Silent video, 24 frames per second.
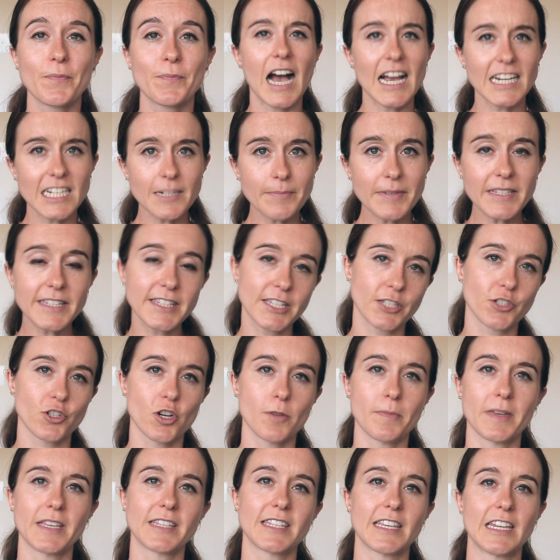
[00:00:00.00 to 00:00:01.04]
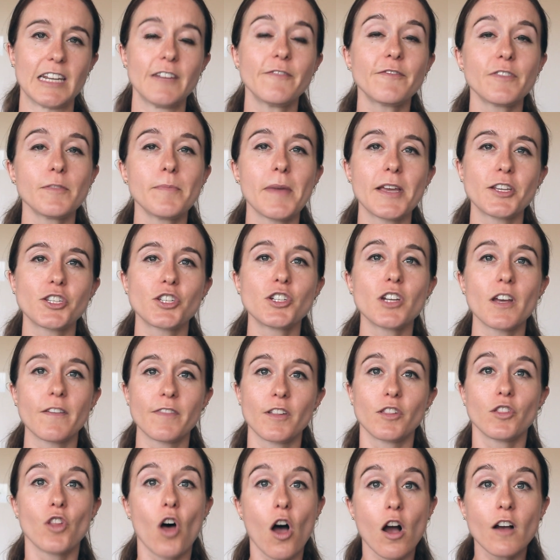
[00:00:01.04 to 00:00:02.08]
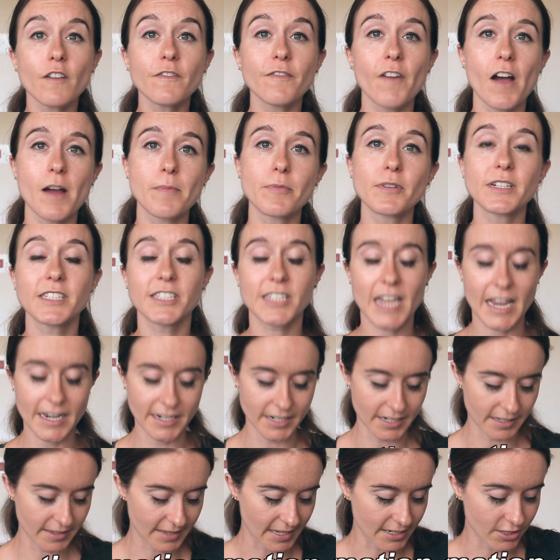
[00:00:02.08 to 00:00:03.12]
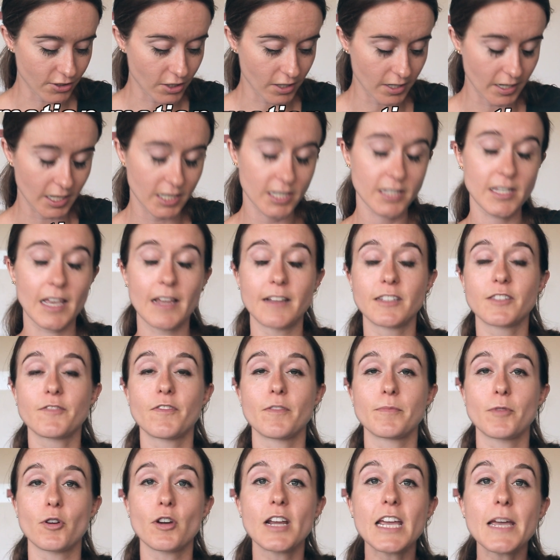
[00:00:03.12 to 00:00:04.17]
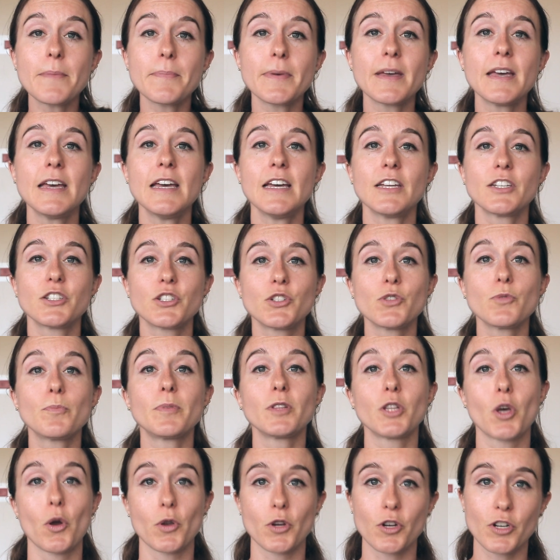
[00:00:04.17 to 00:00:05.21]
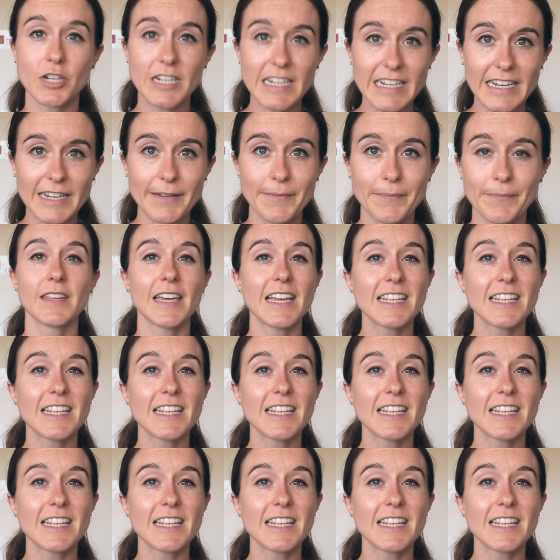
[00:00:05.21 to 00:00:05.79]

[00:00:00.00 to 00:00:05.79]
ITB syndrome is an inflammation of the long fibrous tendon that extends from your hip to below your knee.